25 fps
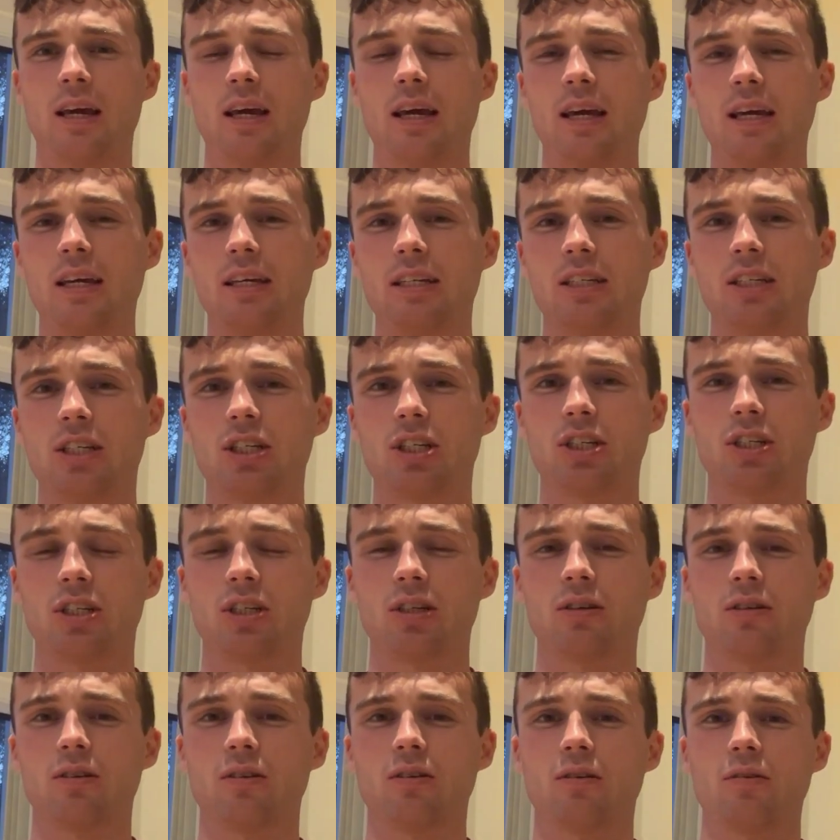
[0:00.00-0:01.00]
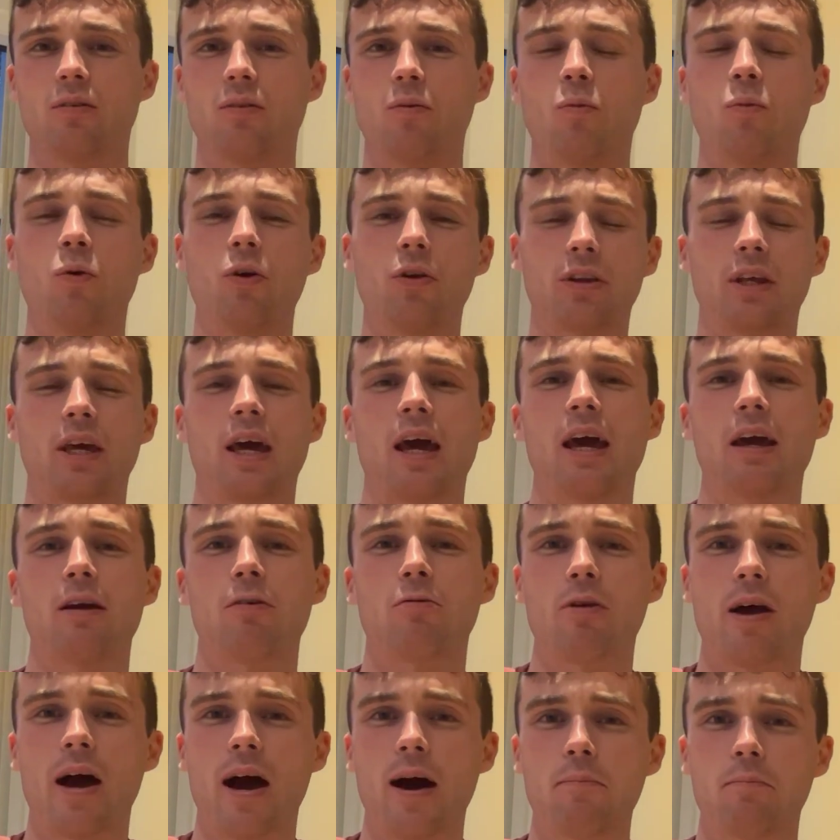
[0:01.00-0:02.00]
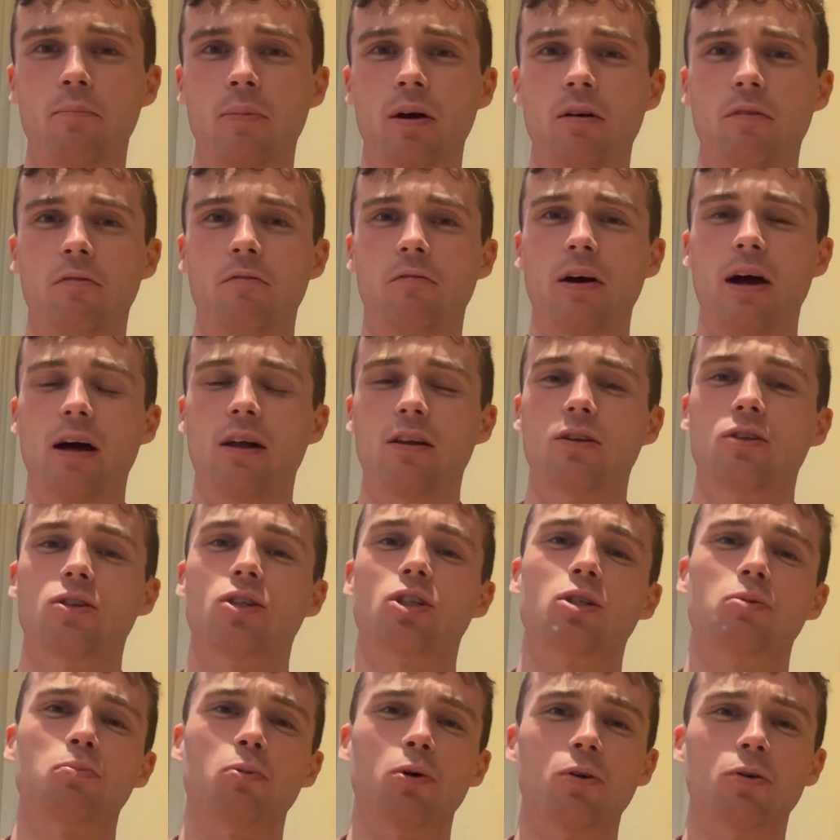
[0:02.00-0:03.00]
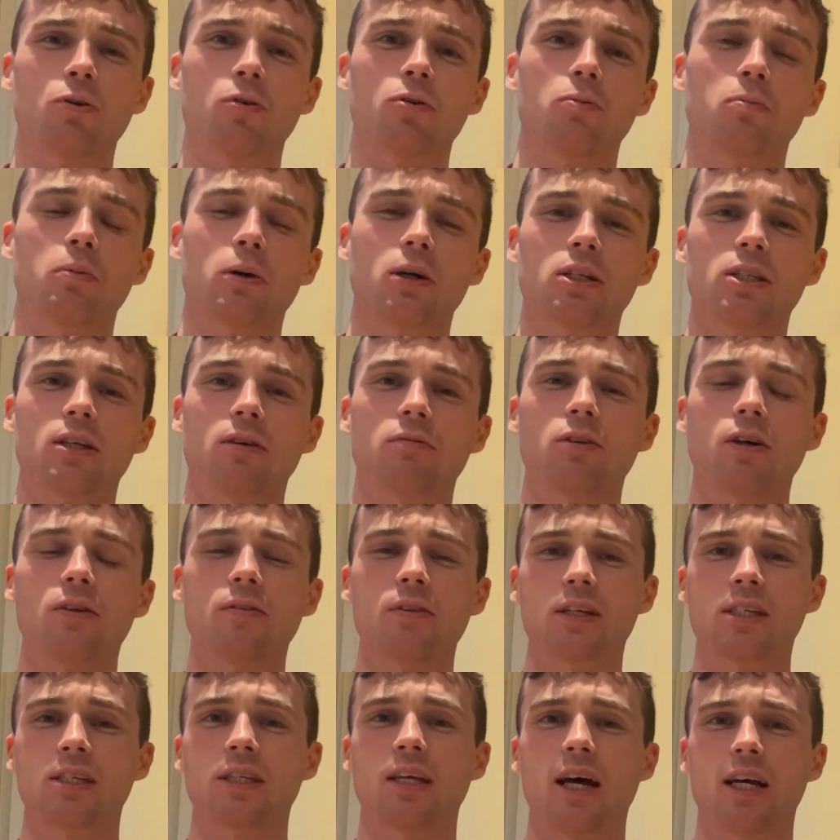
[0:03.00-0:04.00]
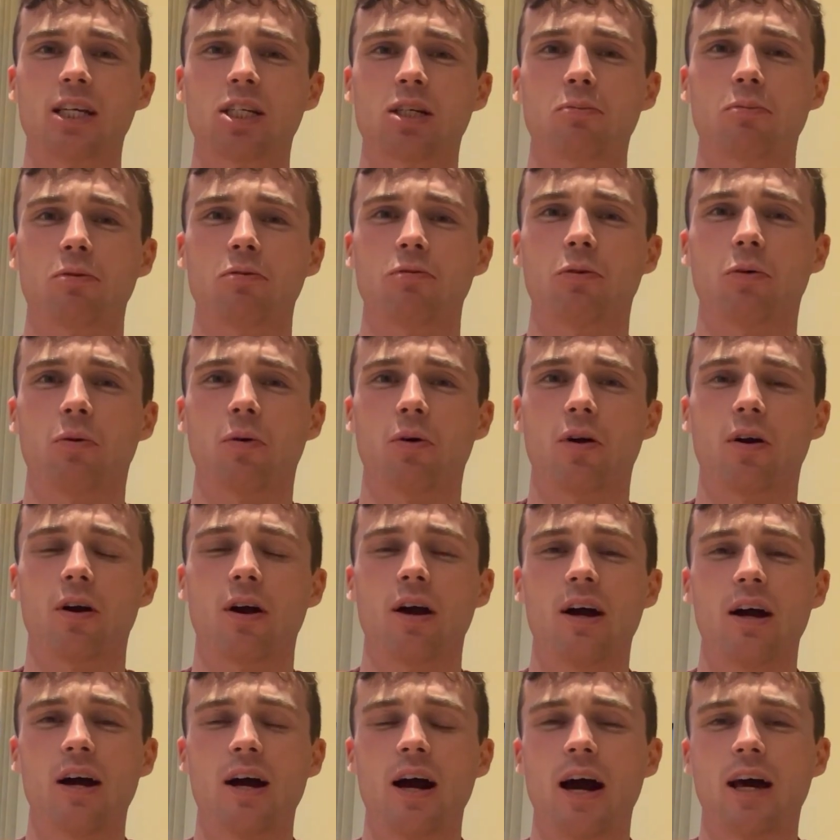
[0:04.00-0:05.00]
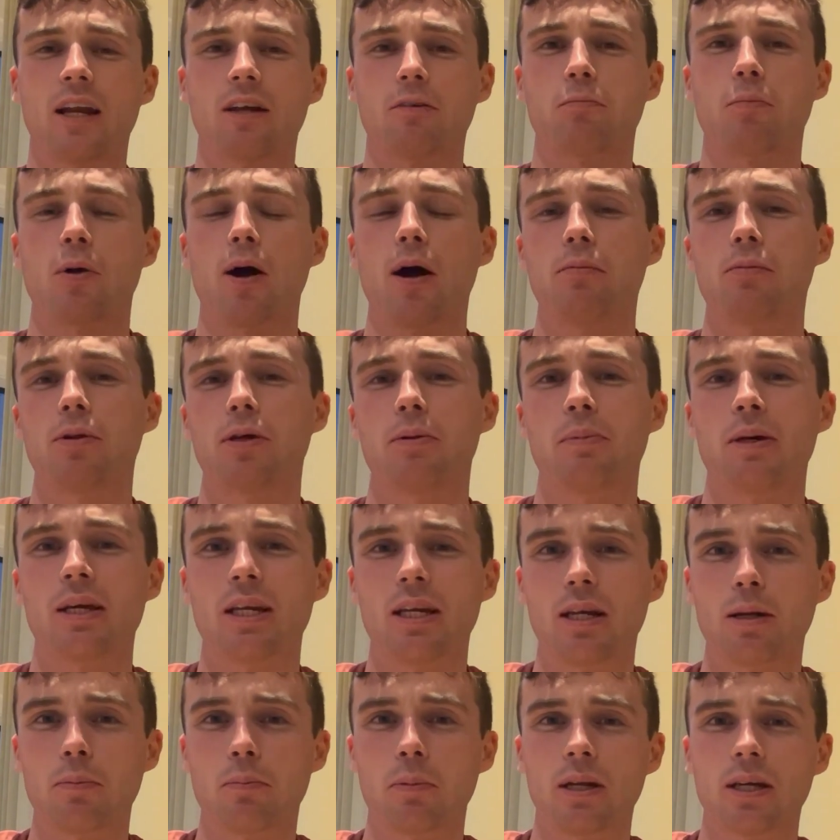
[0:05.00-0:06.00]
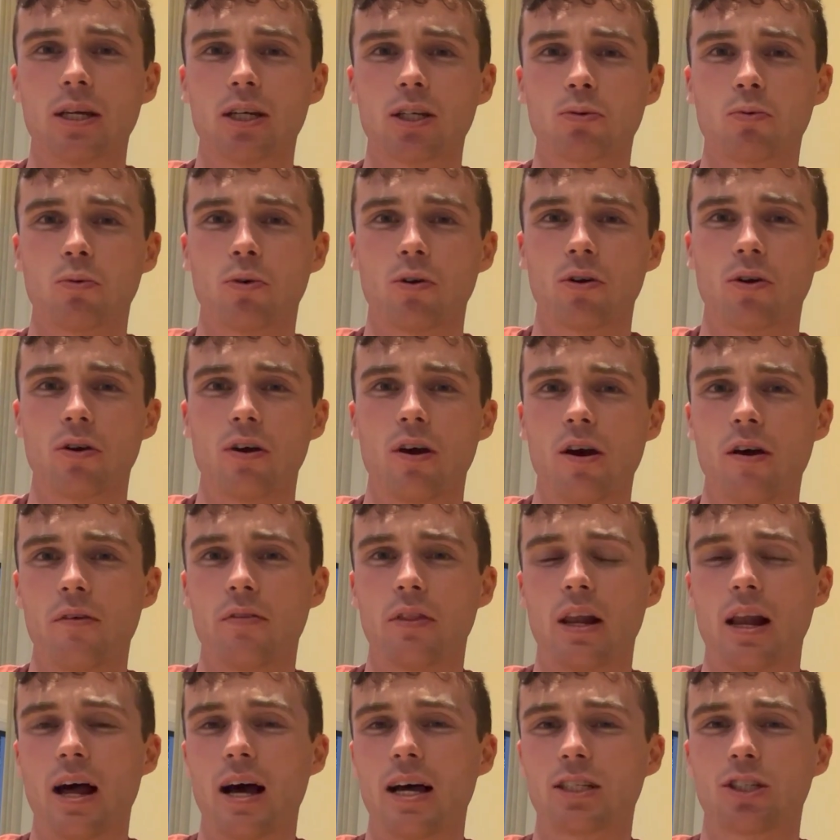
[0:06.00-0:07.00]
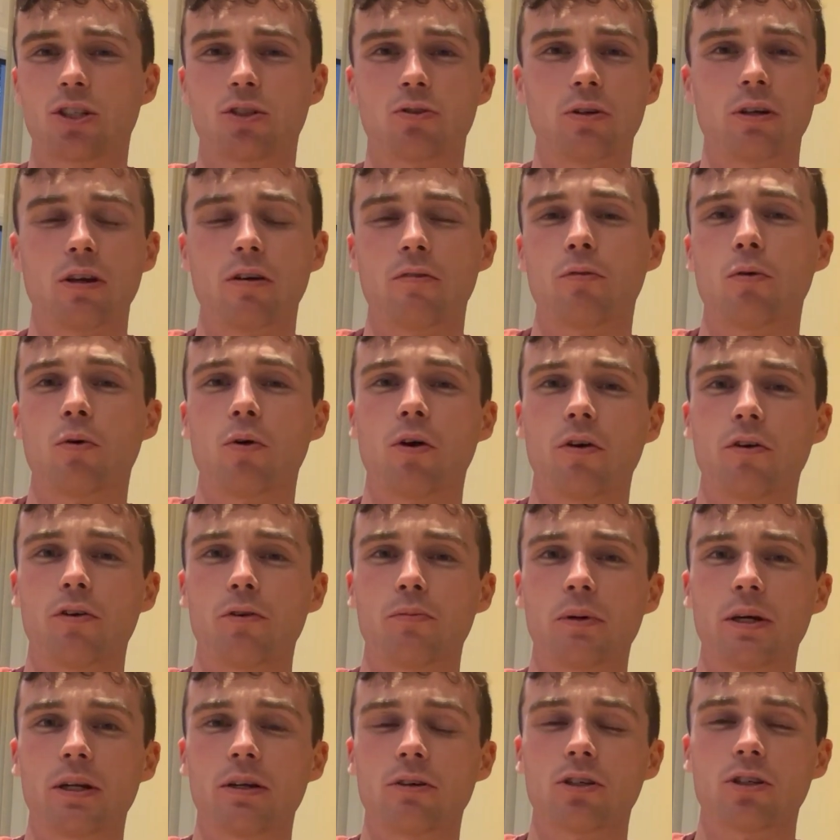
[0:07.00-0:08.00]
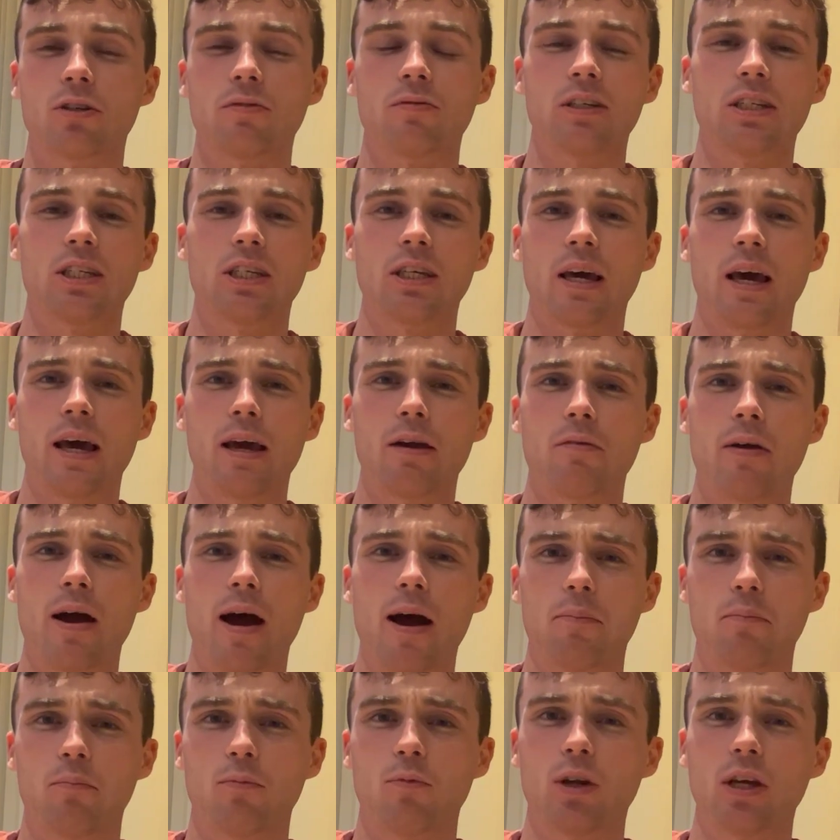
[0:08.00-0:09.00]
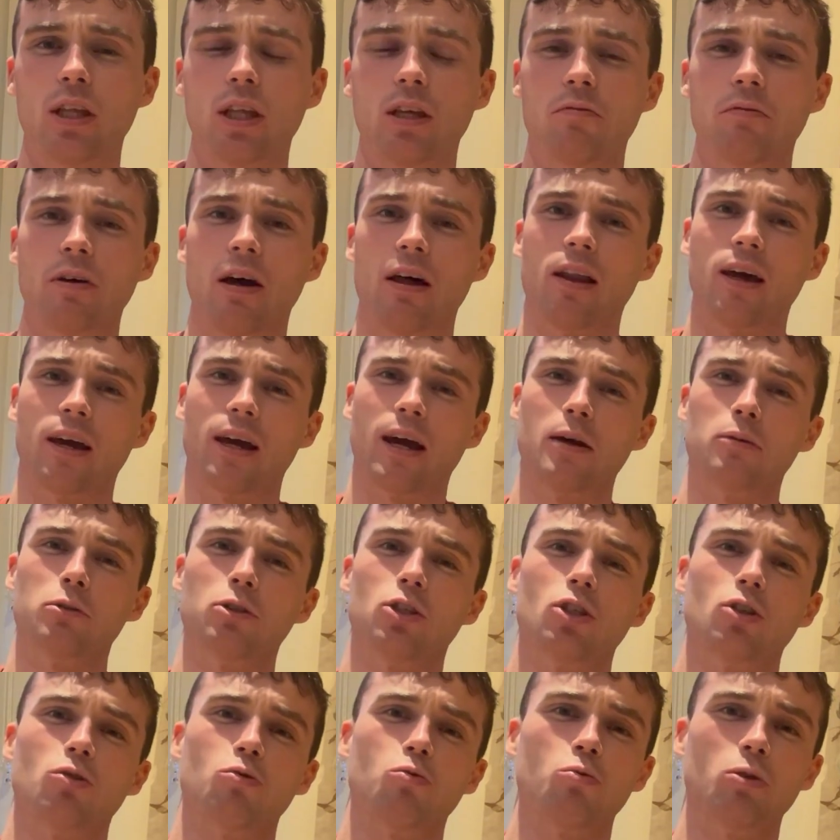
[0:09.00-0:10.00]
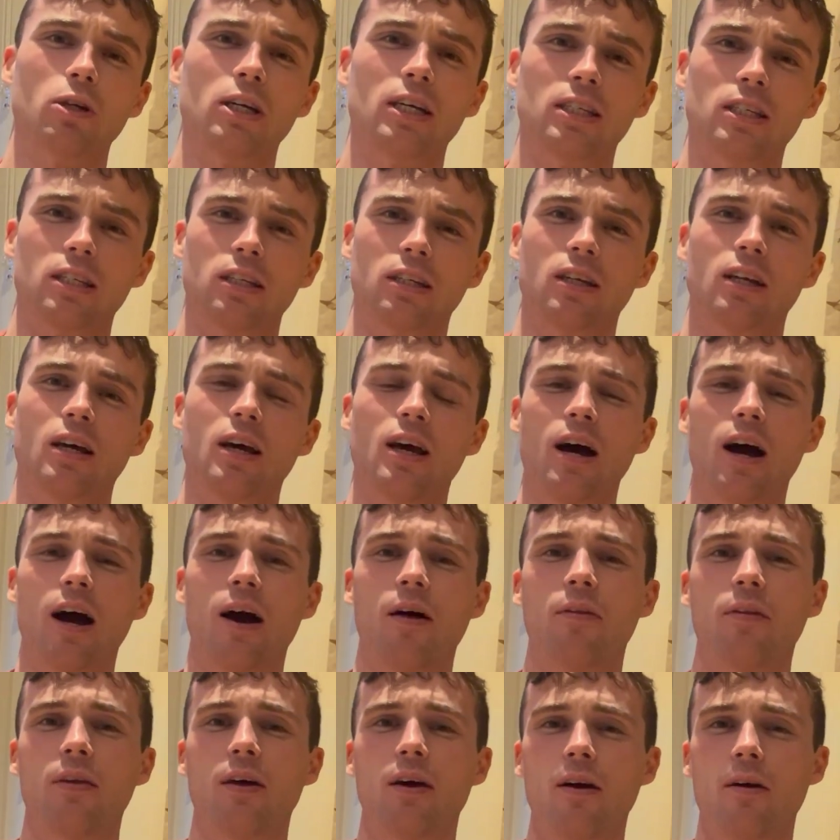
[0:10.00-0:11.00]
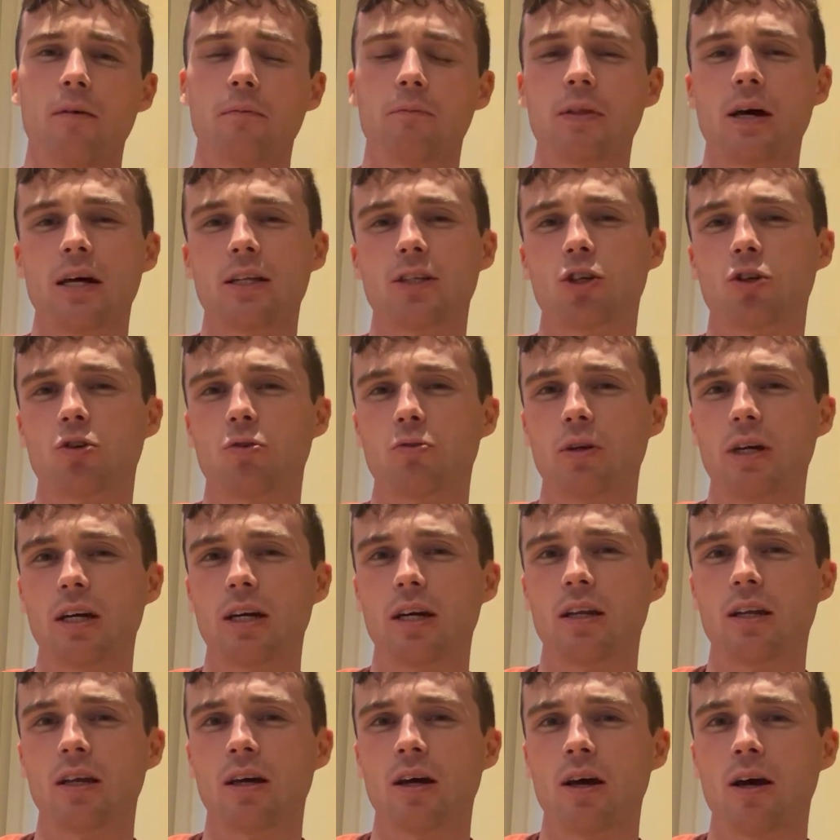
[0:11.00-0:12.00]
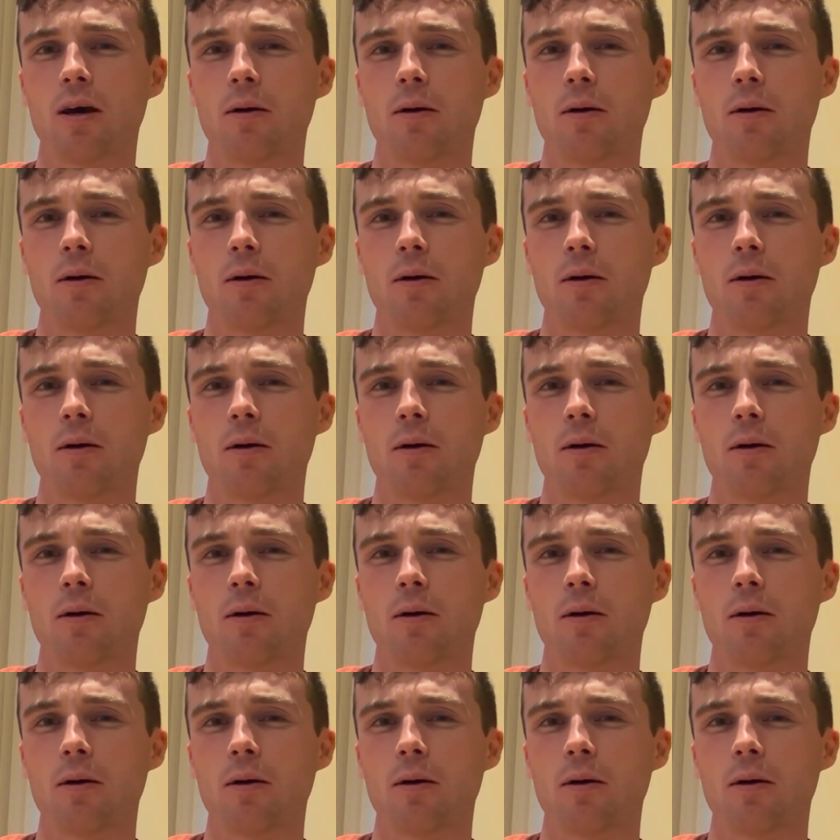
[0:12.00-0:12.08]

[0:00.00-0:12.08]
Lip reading: each 1k rep felt smooth, because I've done this session before and I've probably been in a place where the last 300 or 400 meters of each k rep really felt like I was just racing, and that's great,